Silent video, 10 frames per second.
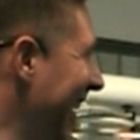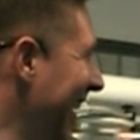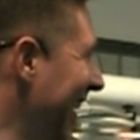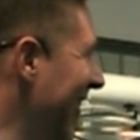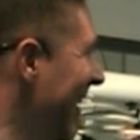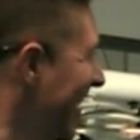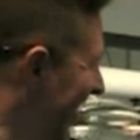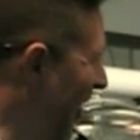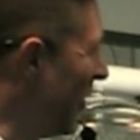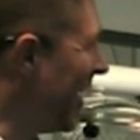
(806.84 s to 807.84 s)
Oh, there you
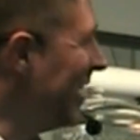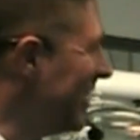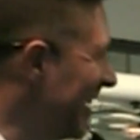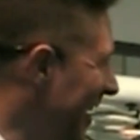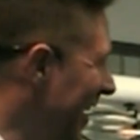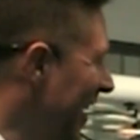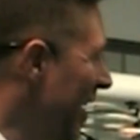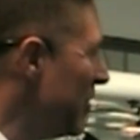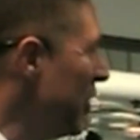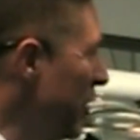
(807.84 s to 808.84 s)
go. Okay.
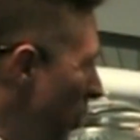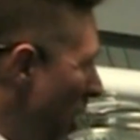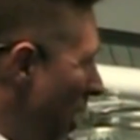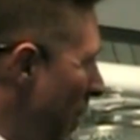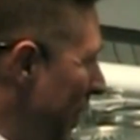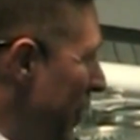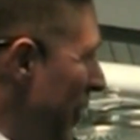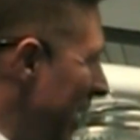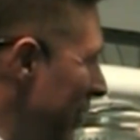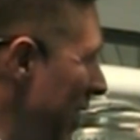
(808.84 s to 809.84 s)
So you know all about the
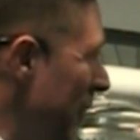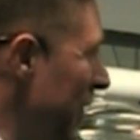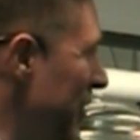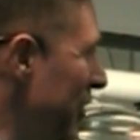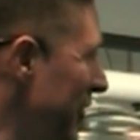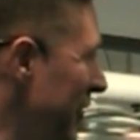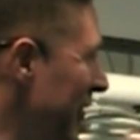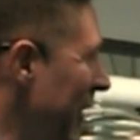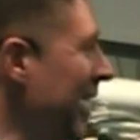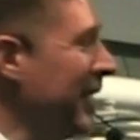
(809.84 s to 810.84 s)
drag and drop features,
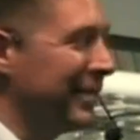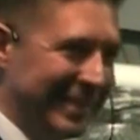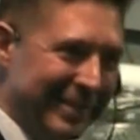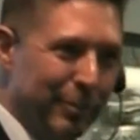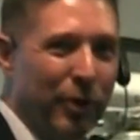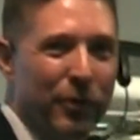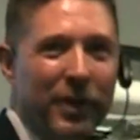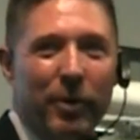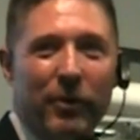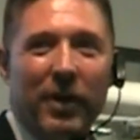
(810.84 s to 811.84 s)
right? Perfect.